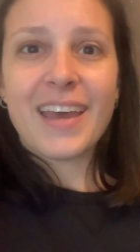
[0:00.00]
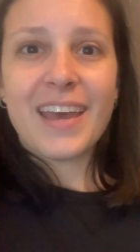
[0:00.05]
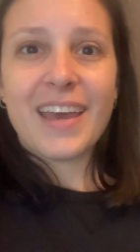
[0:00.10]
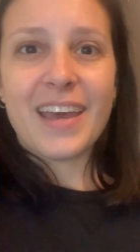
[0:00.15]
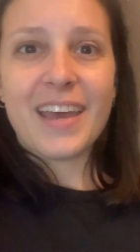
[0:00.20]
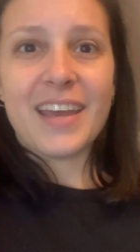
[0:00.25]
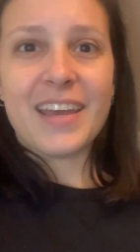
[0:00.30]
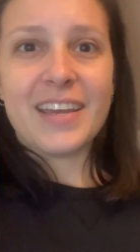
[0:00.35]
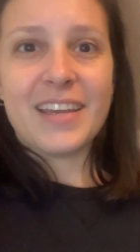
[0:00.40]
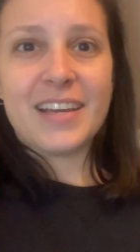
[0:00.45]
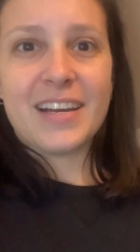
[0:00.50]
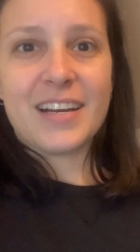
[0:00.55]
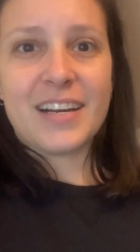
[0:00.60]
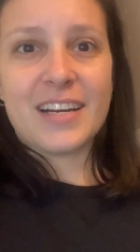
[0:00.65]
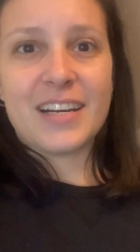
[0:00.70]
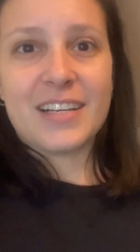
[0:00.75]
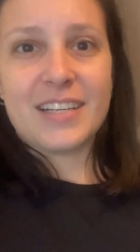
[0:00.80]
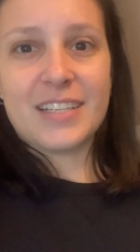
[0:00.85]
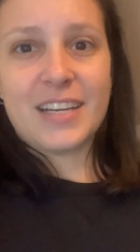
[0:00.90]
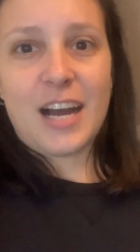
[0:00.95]
a
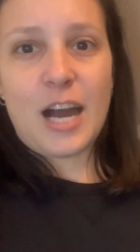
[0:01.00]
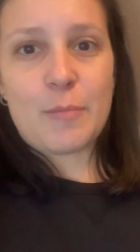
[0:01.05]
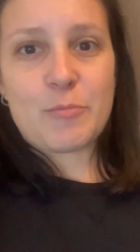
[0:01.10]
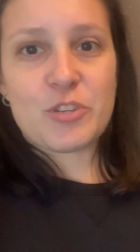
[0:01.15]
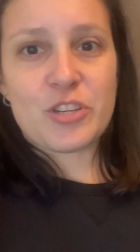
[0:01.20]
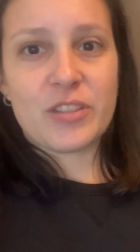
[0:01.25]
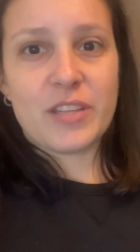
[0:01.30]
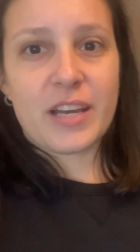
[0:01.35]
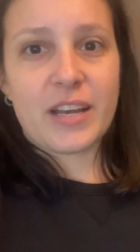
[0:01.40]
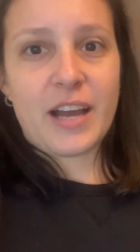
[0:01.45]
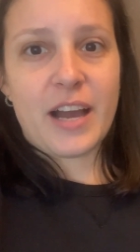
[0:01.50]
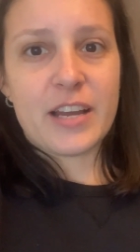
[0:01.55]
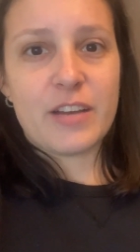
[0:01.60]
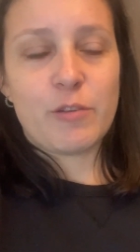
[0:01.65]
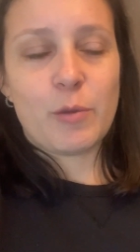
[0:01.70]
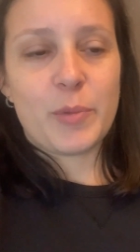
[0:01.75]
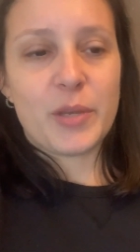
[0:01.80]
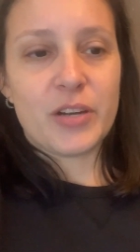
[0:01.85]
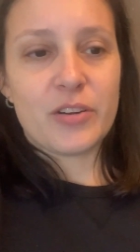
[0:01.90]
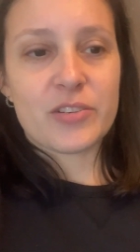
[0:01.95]
uh, option that kind
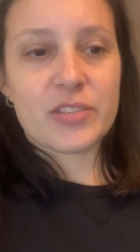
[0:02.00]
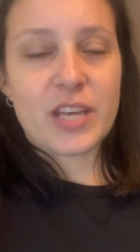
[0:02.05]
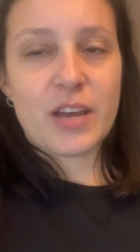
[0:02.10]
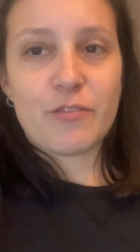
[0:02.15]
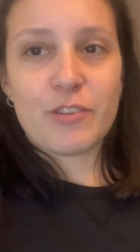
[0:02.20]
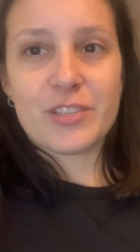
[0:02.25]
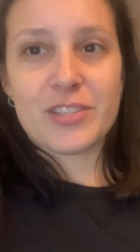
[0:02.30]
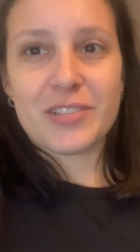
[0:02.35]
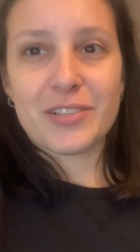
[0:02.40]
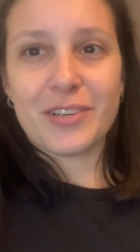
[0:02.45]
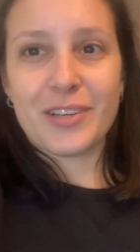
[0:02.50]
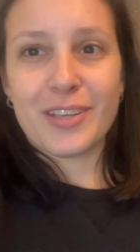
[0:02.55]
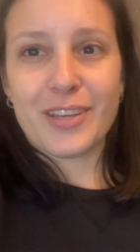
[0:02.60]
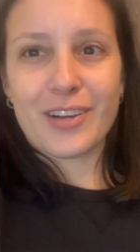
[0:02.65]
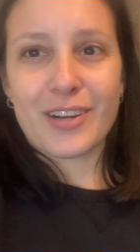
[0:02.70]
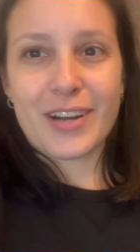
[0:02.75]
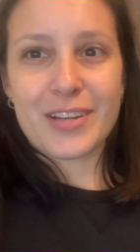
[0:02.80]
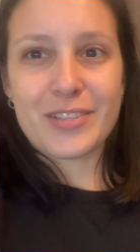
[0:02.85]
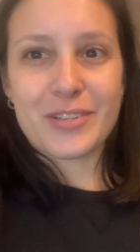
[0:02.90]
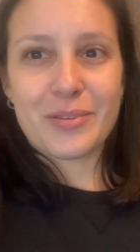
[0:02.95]
of appears every single
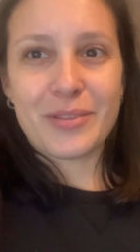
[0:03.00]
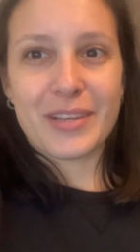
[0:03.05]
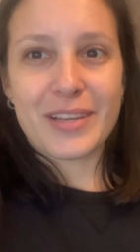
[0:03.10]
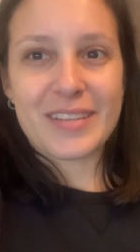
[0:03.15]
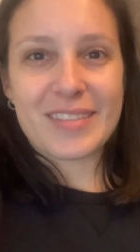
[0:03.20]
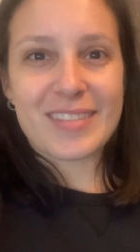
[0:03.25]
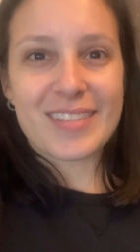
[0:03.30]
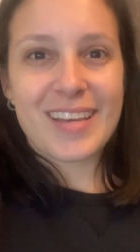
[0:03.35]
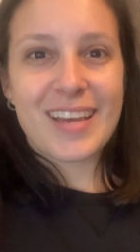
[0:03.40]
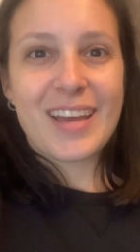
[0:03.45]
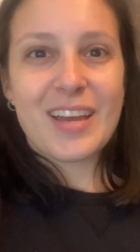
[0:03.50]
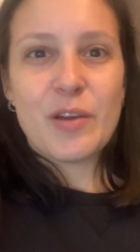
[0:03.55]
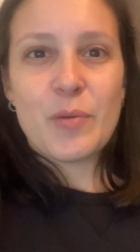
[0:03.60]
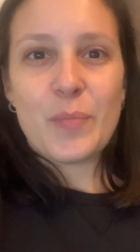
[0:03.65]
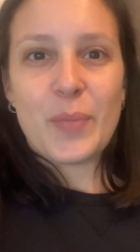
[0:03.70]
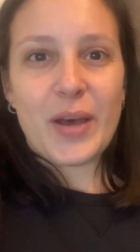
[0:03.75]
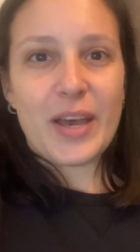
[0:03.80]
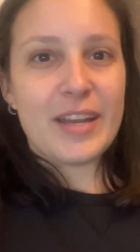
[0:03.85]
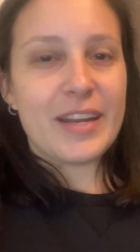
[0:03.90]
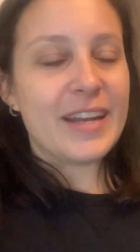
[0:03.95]
year I do this,
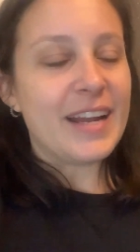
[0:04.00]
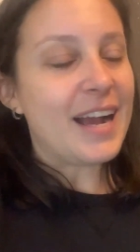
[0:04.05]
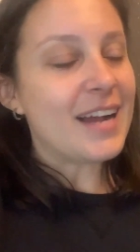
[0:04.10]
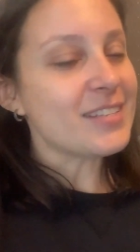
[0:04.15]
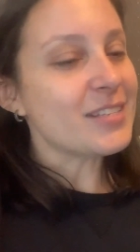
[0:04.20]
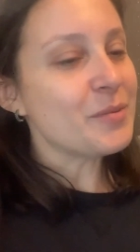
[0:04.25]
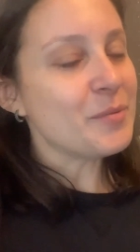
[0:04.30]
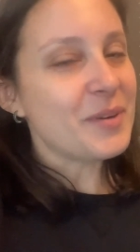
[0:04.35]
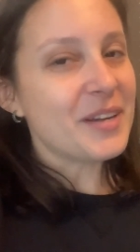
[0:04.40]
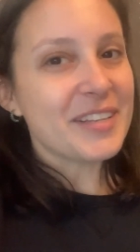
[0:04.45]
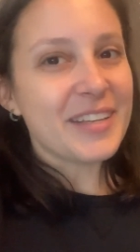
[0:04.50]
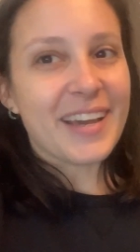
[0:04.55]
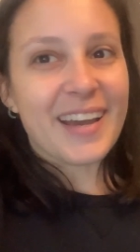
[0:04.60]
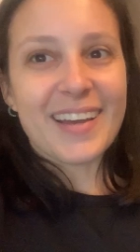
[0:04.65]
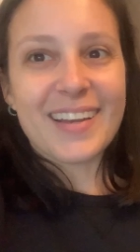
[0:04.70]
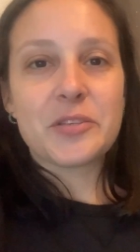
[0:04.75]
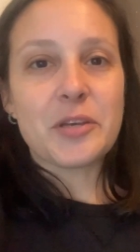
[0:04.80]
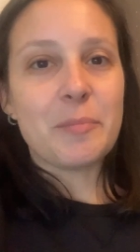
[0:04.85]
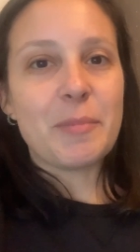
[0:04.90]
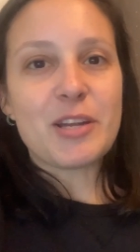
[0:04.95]
but it hasn't won
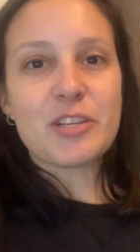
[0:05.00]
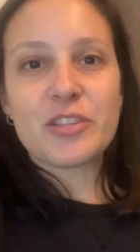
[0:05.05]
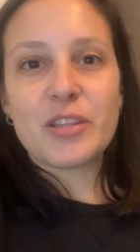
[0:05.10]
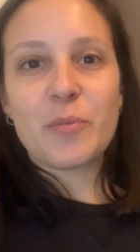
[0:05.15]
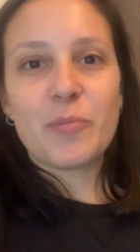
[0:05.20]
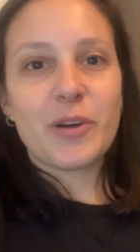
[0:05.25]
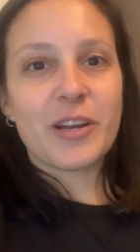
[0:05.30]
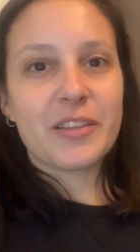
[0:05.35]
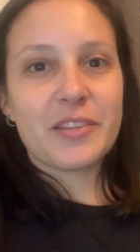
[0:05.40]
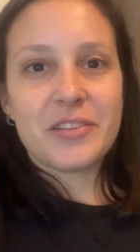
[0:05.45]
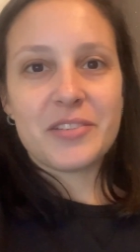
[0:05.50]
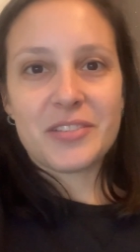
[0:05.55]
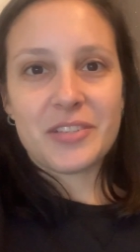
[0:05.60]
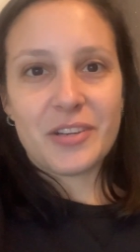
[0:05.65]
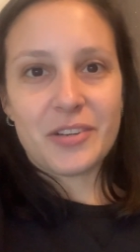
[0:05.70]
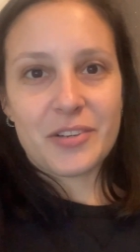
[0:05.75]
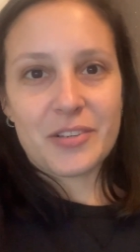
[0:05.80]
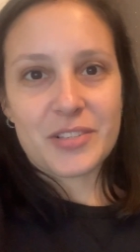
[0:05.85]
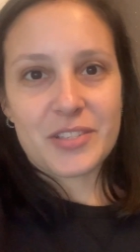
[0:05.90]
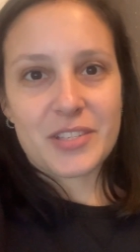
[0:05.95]
yet. So I imagine that one of these
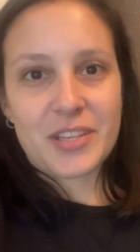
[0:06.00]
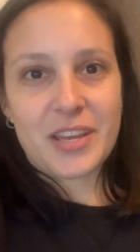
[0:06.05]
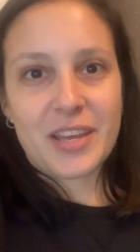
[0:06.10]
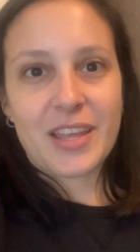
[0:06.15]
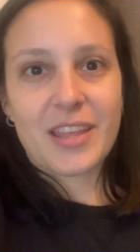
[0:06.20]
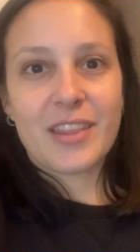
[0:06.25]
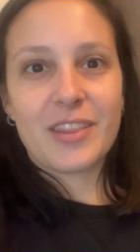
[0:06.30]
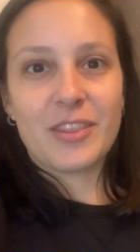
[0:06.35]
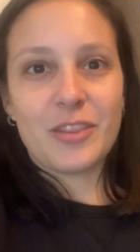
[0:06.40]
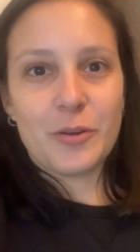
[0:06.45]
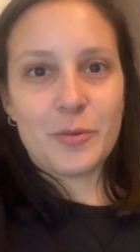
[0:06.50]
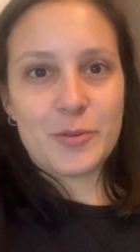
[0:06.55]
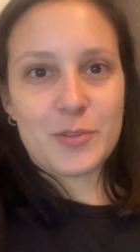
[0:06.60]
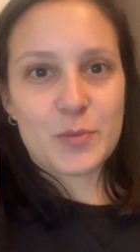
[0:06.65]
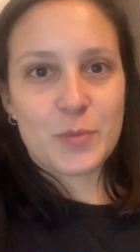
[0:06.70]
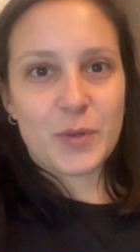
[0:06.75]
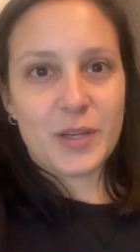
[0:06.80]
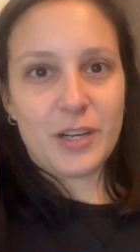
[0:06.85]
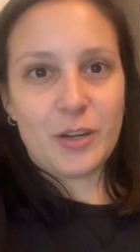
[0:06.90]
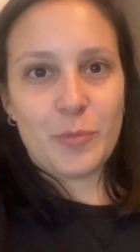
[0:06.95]
years,
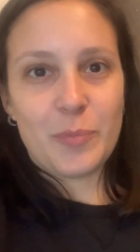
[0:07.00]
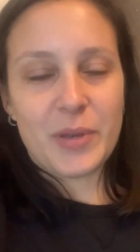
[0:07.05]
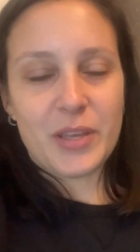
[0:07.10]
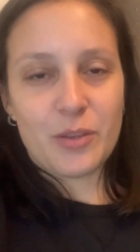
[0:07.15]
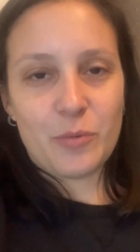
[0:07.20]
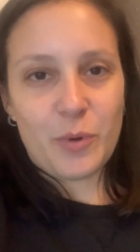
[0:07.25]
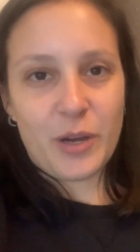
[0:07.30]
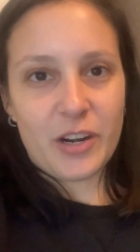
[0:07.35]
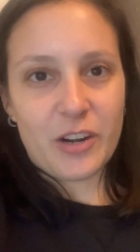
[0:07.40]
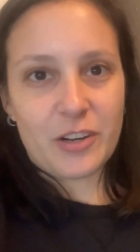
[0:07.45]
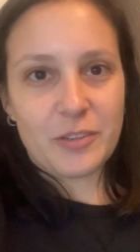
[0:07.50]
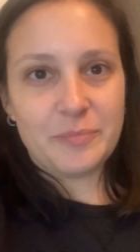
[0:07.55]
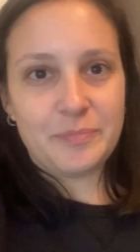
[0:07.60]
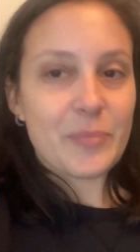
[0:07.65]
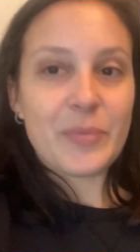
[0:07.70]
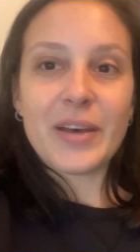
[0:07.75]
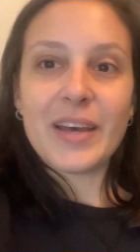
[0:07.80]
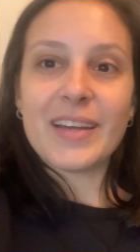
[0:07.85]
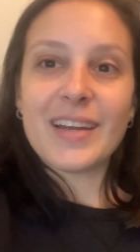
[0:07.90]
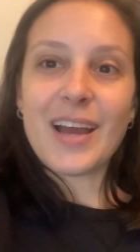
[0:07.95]
those will be the winner.
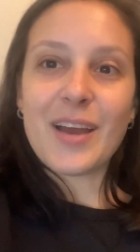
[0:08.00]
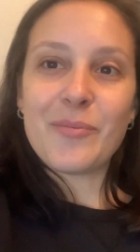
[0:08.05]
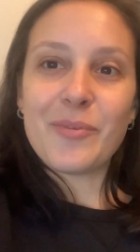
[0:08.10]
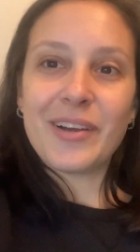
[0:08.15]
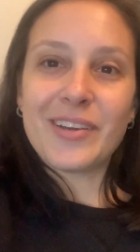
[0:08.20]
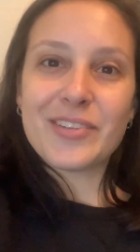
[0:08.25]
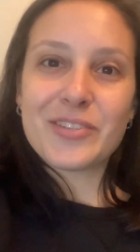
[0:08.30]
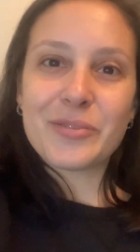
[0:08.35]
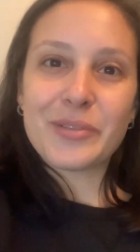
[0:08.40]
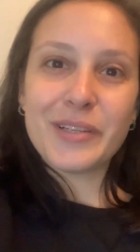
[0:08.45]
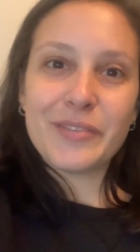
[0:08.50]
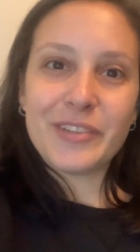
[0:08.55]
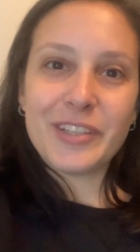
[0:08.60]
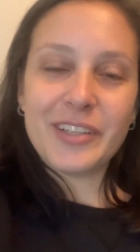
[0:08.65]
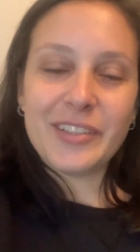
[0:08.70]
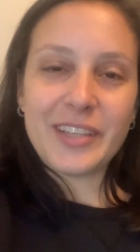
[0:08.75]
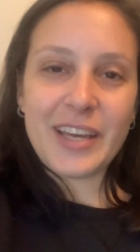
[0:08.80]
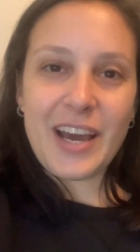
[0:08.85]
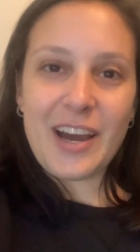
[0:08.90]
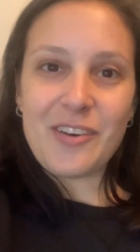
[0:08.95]
But I wanted to
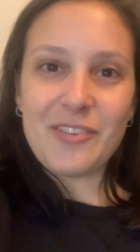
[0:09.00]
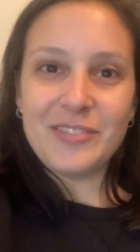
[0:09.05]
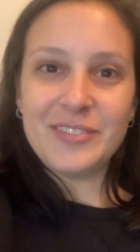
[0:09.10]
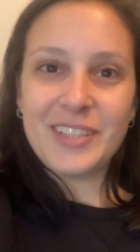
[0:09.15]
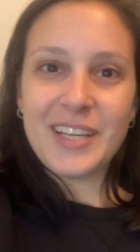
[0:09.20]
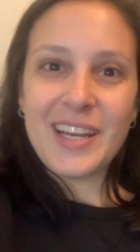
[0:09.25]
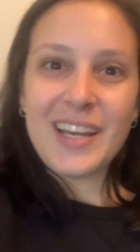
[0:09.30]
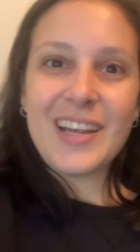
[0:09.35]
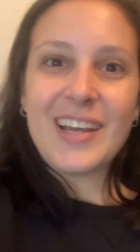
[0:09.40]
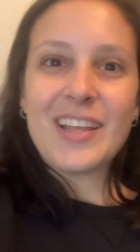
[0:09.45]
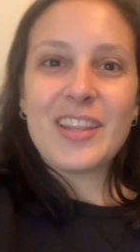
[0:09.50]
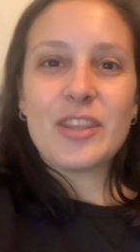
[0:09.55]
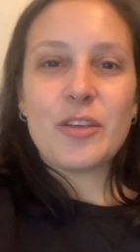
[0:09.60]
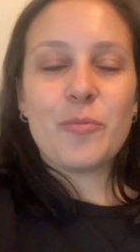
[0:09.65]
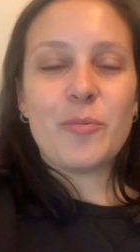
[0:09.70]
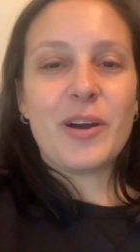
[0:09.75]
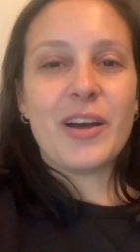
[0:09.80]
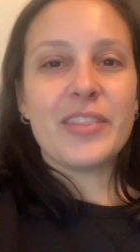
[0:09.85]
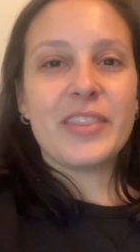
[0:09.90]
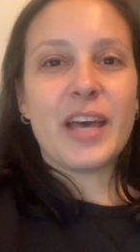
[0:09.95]
reveal now the
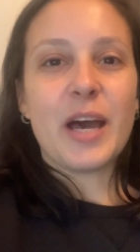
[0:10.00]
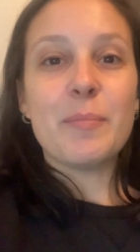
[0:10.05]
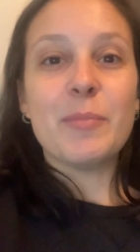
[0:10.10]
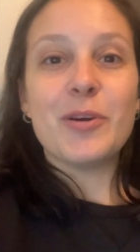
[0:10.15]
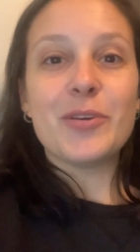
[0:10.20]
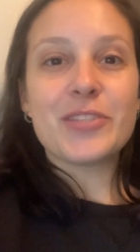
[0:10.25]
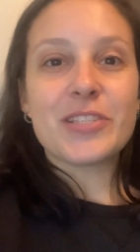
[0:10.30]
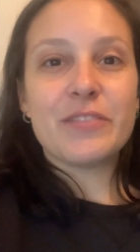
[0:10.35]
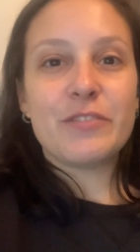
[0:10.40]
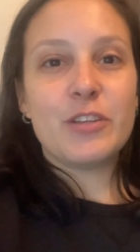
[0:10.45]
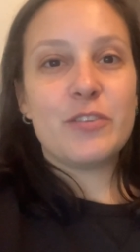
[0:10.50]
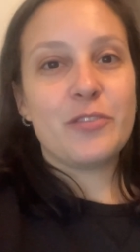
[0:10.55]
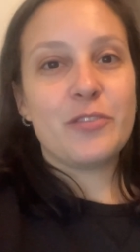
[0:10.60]
one that most of you